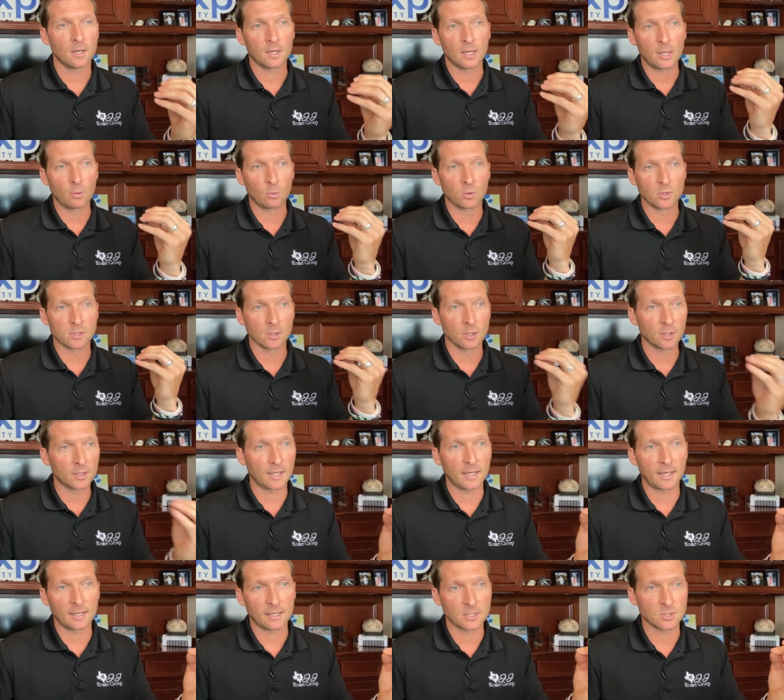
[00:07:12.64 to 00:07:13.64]
it was
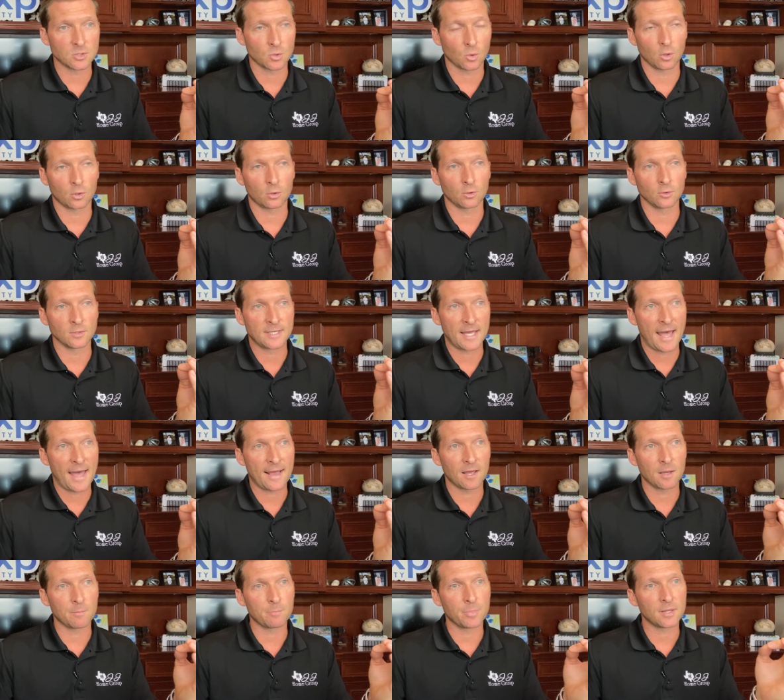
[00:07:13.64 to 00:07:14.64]
looking at historical
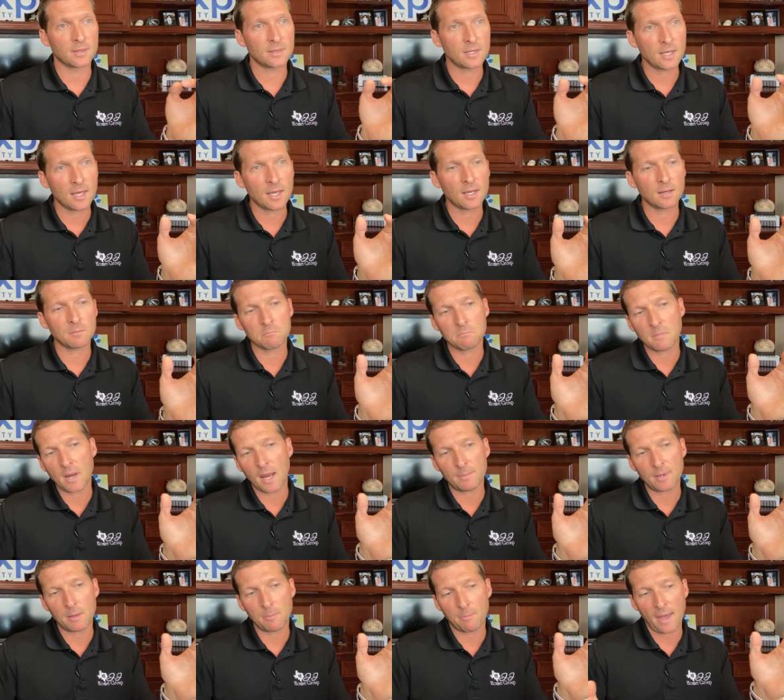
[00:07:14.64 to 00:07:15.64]
data, but then
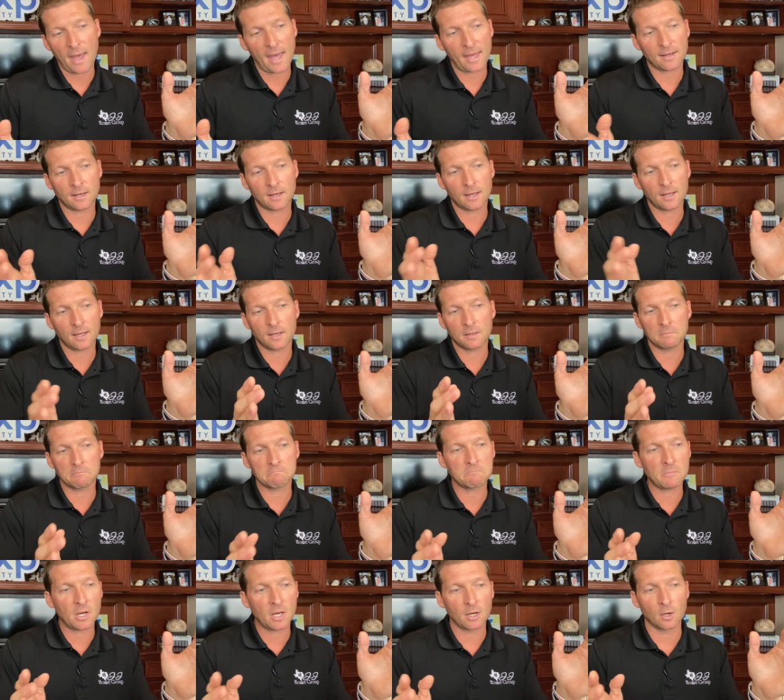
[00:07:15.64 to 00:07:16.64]
maybe padding
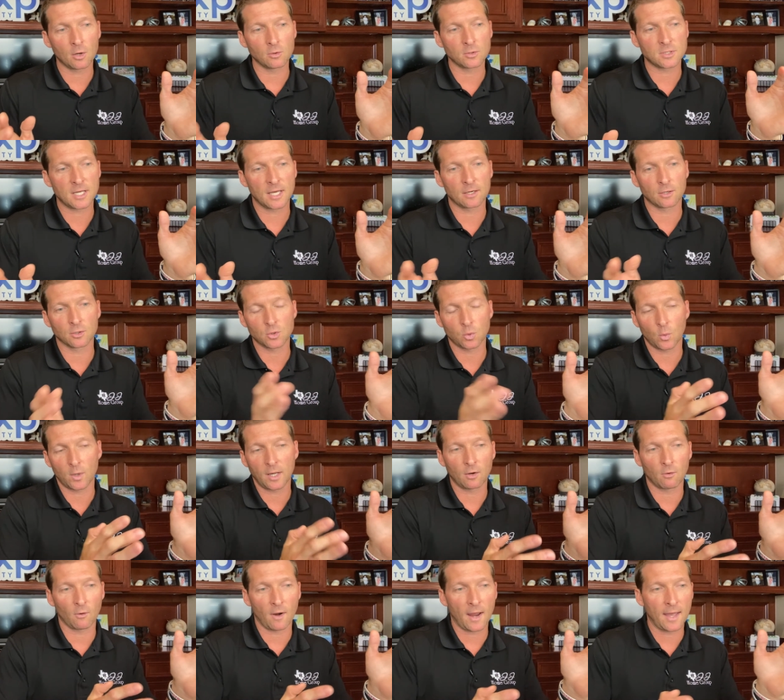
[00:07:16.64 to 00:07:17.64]
in, you know, 10 or
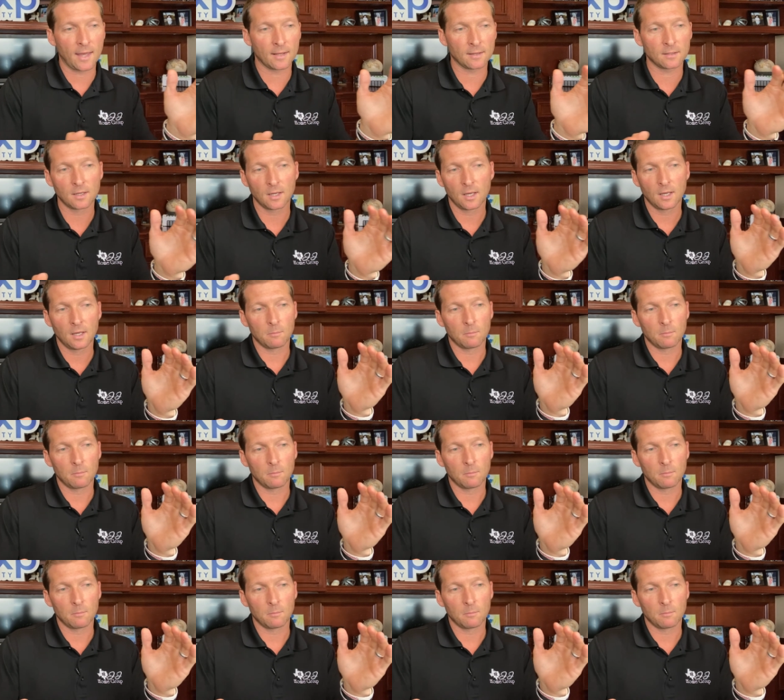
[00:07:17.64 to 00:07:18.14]
20 grand,